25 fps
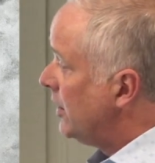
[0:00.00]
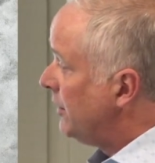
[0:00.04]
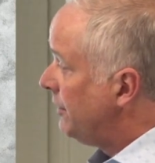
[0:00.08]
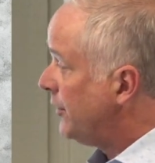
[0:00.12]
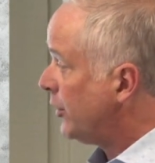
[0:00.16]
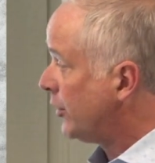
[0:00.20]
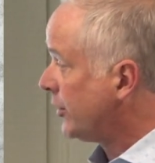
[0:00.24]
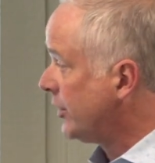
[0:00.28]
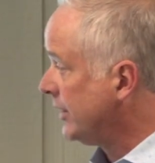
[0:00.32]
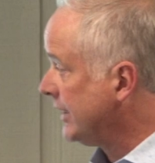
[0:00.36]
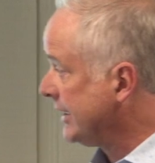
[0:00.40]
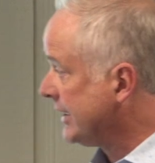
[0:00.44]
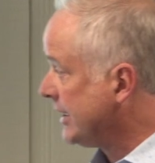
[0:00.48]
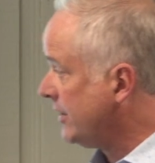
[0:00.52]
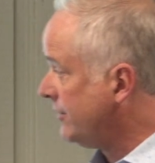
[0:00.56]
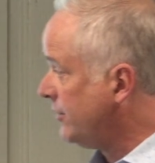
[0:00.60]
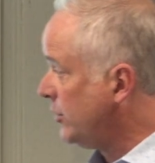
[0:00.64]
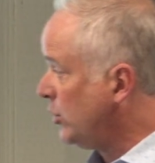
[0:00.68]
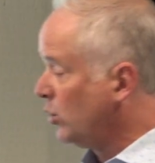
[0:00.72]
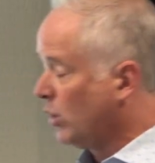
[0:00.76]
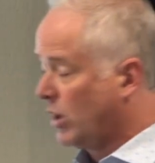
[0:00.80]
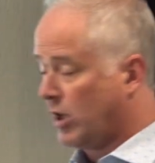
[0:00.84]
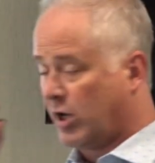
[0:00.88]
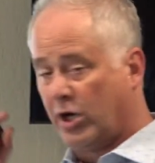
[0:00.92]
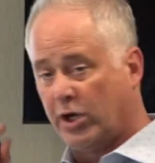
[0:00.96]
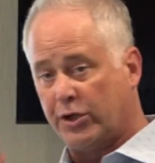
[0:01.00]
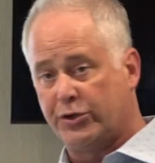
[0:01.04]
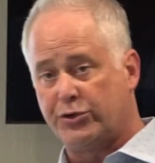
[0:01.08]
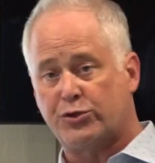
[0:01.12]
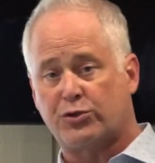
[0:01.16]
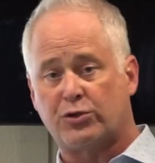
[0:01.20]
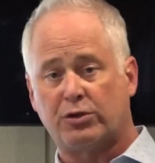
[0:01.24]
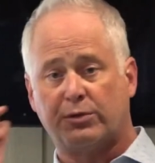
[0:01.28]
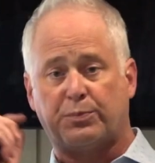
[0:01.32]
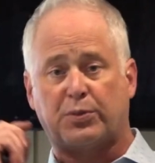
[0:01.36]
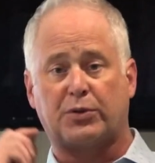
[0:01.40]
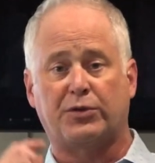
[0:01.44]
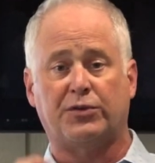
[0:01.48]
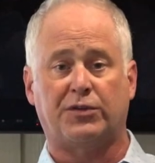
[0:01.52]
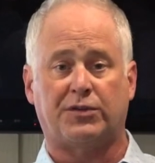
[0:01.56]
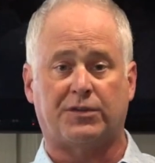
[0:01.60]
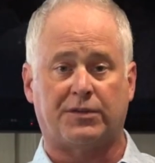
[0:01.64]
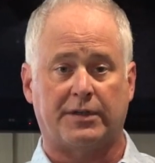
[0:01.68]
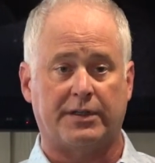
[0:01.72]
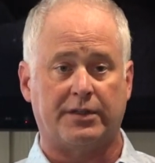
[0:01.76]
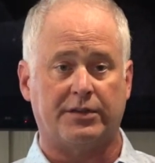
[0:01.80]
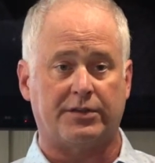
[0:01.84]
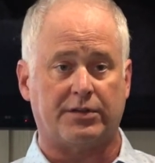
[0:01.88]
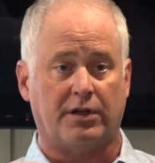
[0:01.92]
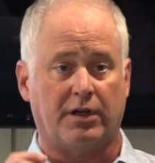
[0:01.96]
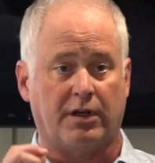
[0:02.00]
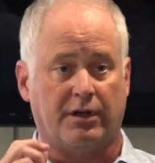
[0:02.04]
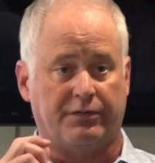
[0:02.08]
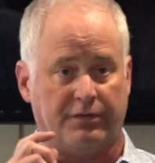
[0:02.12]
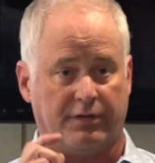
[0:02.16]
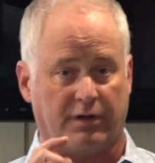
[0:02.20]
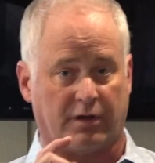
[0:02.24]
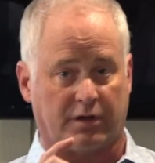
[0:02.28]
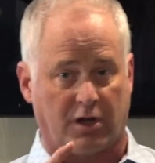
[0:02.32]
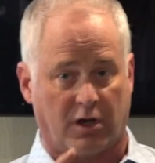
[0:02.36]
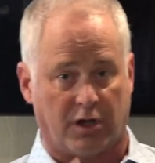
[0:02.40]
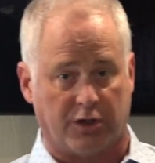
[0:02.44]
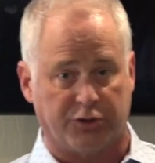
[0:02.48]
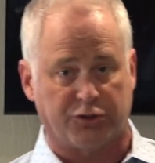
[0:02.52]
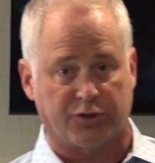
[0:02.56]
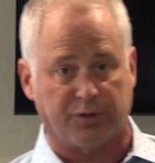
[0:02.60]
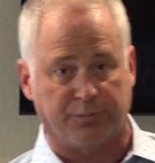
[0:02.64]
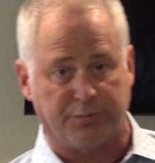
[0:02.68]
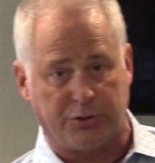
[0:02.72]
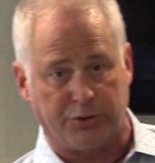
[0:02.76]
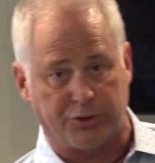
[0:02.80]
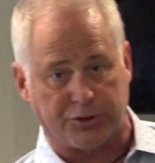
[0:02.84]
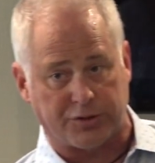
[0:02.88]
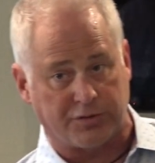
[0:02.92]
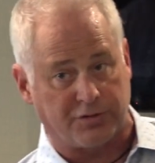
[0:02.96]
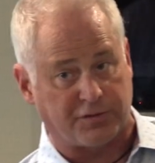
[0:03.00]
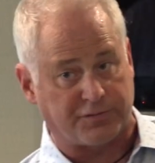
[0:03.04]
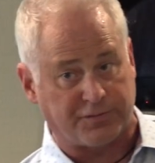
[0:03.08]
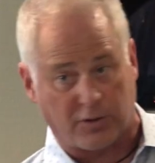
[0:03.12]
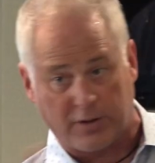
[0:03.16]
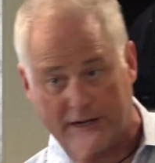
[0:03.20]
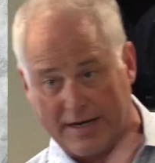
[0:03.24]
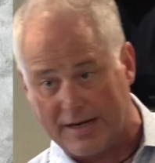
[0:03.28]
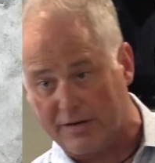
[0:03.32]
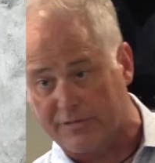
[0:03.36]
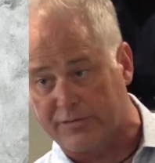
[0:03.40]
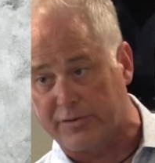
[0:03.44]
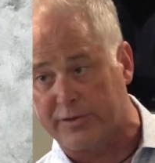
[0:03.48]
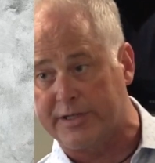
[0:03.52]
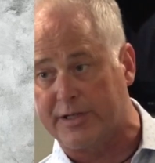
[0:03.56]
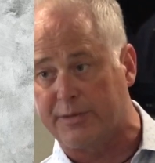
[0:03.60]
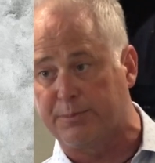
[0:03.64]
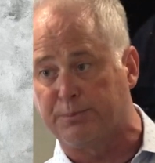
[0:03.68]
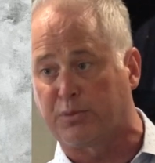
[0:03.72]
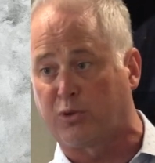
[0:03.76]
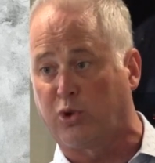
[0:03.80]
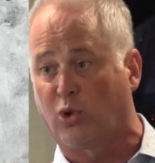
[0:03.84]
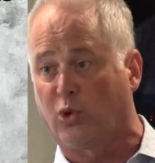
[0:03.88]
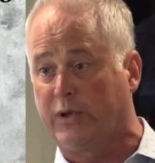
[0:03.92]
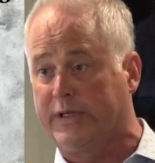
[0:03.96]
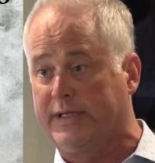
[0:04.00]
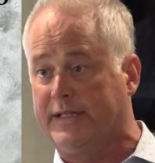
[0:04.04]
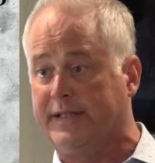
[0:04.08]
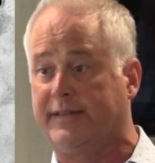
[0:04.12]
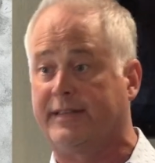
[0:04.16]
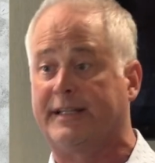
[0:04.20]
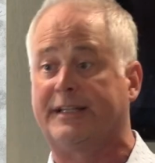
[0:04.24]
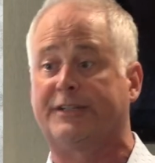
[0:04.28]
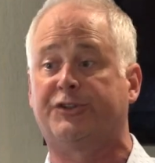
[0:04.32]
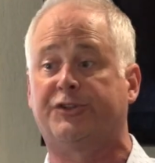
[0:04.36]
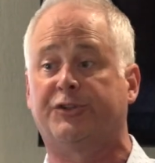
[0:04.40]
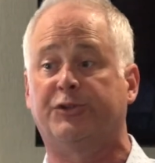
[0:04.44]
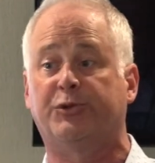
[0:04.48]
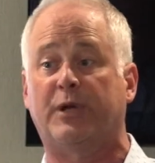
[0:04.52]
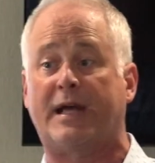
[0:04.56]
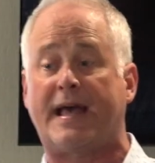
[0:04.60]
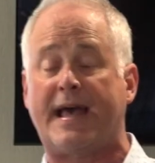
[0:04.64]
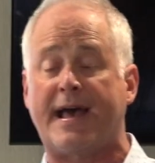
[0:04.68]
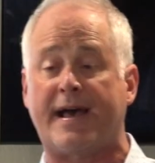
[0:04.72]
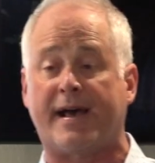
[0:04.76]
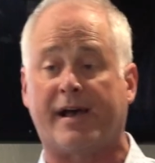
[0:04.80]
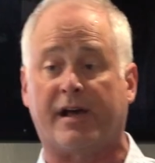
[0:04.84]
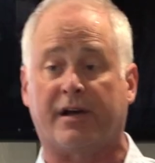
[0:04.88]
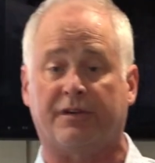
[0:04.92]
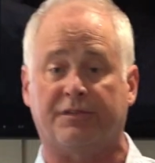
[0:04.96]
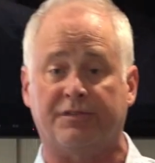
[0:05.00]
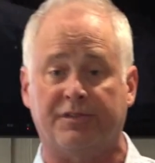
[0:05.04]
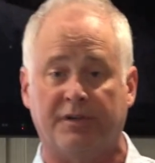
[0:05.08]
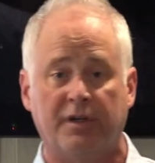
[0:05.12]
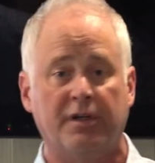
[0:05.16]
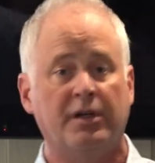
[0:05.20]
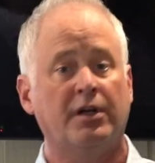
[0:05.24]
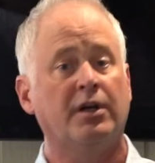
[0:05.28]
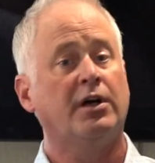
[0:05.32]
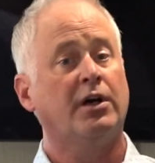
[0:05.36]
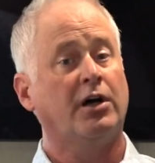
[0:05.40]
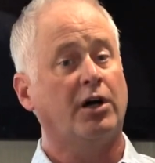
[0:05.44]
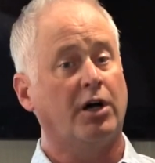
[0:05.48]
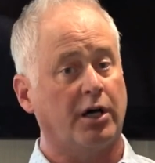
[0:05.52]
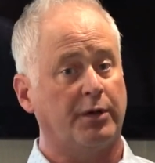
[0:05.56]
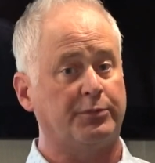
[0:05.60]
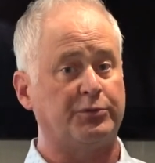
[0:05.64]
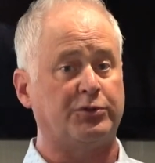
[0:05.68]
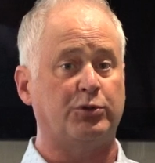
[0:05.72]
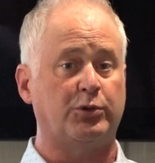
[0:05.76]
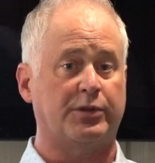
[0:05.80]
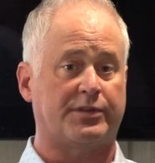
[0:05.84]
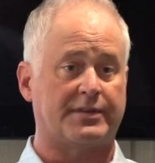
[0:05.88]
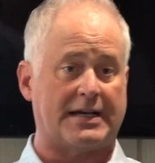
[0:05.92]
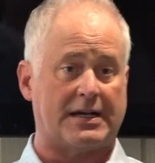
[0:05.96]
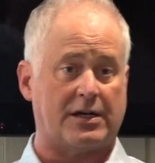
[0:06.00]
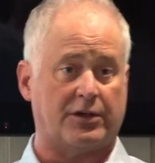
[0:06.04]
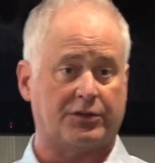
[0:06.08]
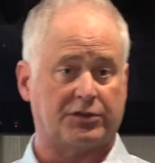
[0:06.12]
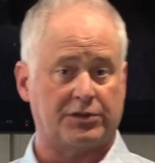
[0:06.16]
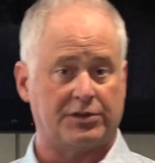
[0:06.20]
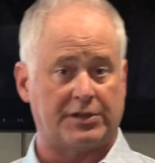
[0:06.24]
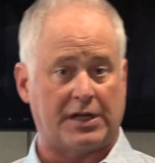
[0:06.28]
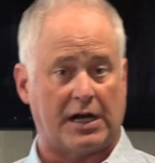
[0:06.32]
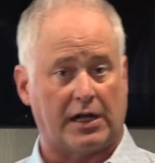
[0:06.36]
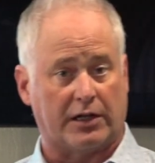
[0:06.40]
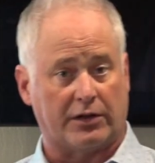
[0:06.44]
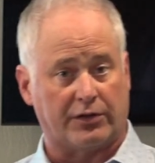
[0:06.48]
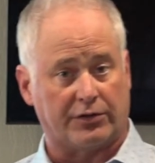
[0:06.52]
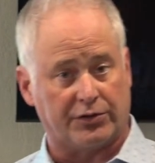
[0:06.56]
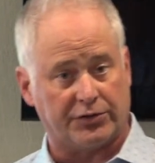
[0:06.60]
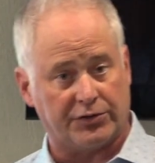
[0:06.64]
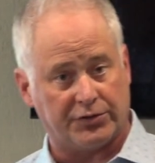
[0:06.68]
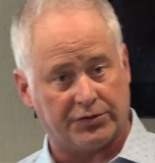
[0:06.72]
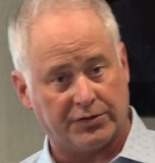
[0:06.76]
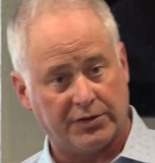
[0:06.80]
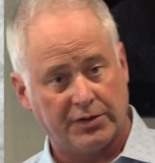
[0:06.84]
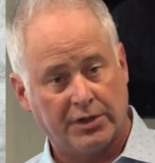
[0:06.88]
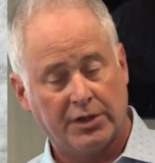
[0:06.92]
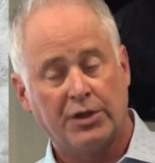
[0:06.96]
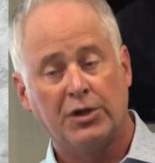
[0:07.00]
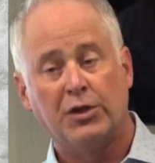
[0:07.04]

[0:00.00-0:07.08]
they're going to give you 100% of contributions for every employee that you have up to $1,000.